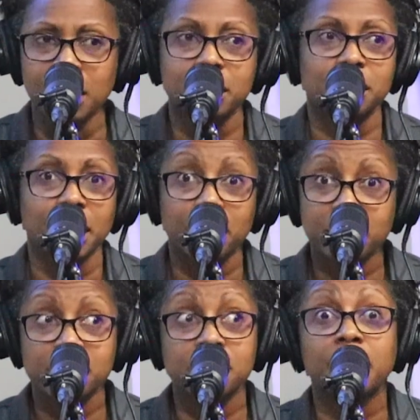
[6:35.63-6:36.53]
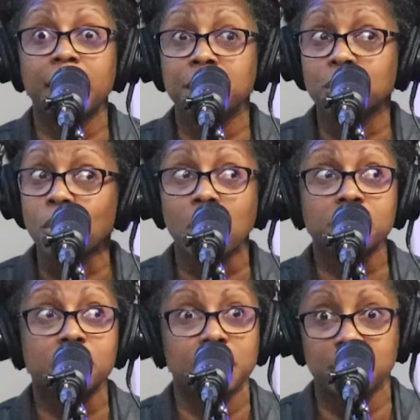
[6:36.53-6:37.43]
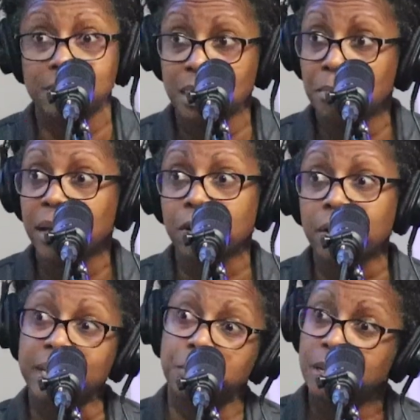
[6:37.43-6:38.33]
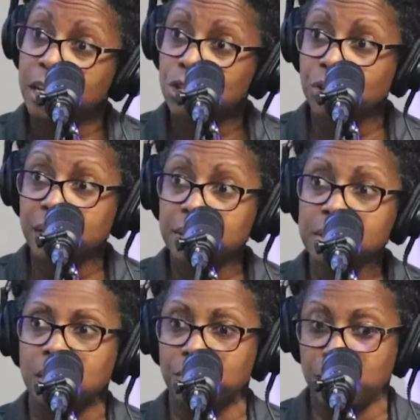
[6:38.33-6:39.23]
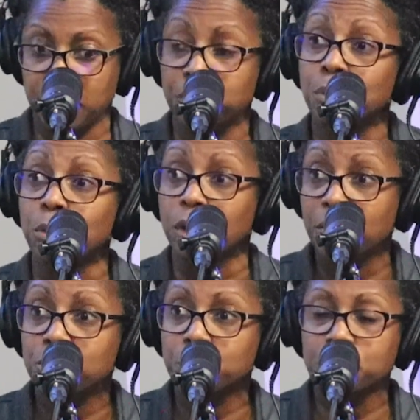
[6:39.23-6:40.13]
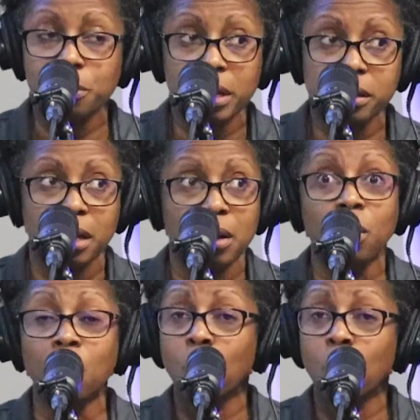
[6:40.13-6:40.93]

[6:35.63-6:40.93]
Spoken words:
Cyclists can cross in the same manner as pedestrians if they feel more comfortable doing so,